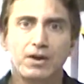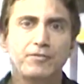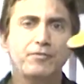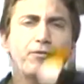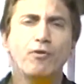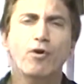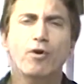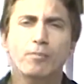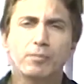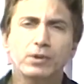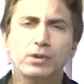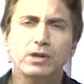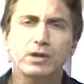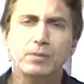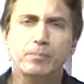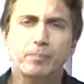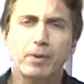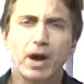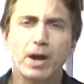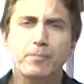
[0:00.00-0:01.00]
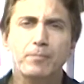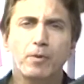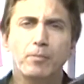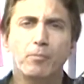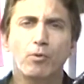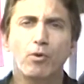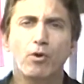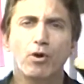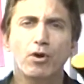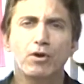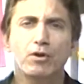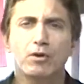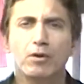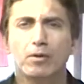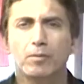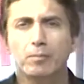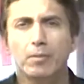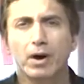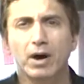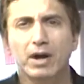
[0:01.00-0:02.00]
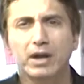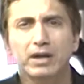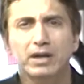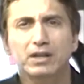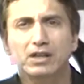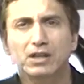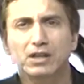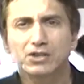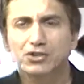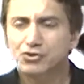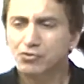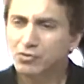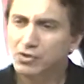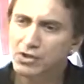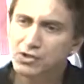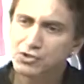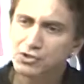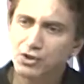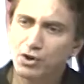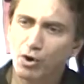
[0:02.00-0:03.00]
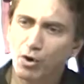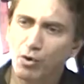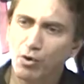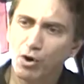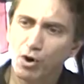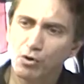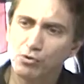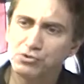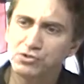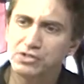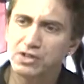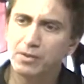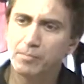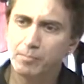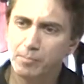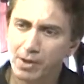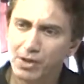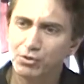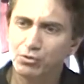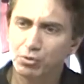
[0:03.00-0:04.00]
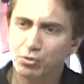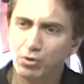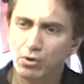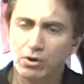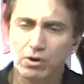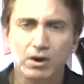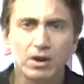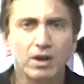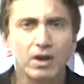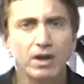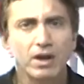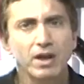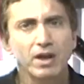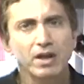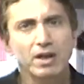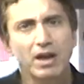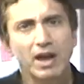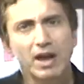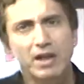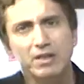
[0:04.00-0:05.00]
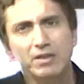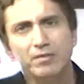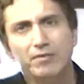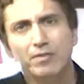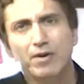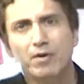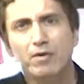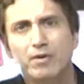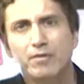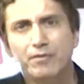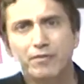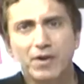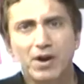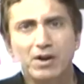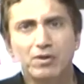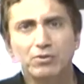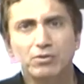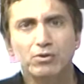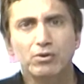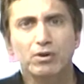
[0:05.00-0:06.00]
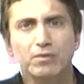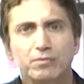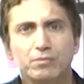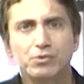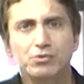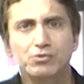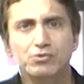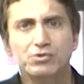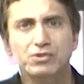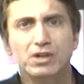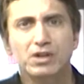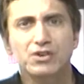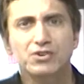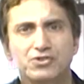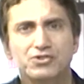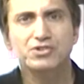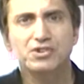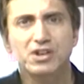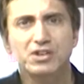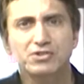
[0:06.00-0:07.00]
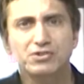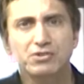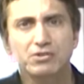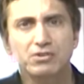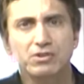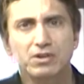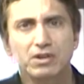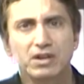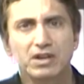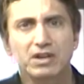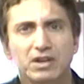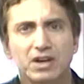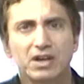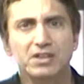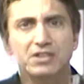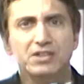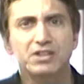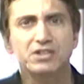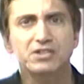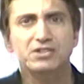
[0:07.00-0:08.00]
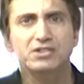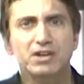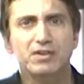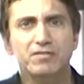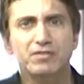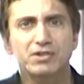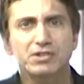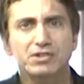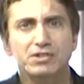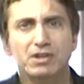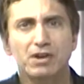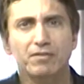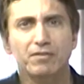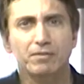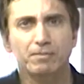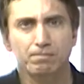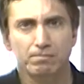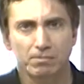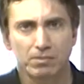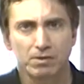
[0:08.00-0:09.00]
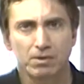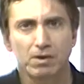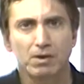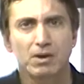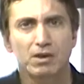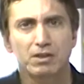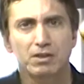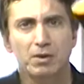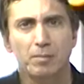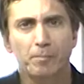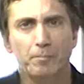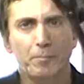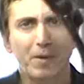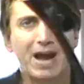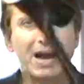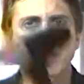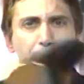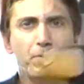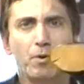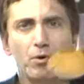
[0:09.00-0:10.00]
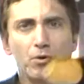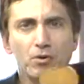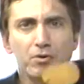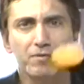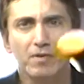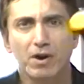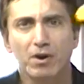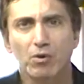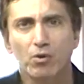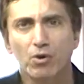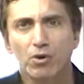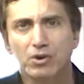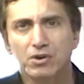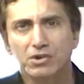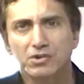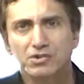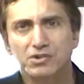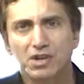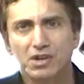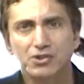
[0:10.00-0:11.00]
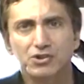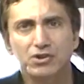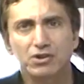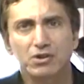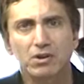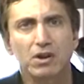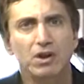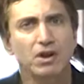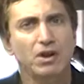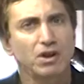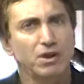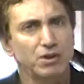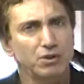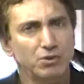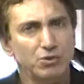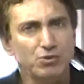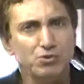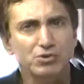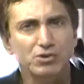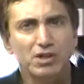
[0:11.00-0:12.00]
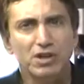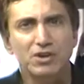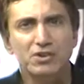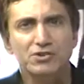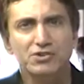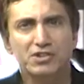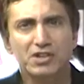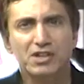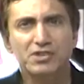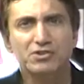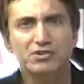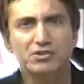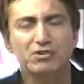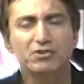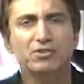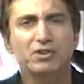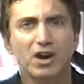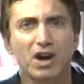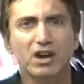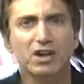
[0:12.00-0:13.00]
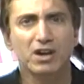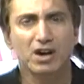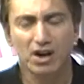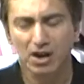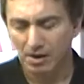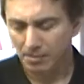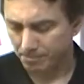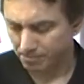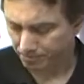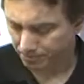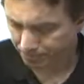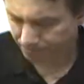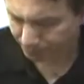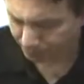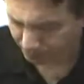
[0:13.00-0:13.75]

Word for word: and formally pipe aboard my illustrious co host and mentor and the very founder of Newsletter Censored in 1977, the backbone of our organization, newslettercensored.com.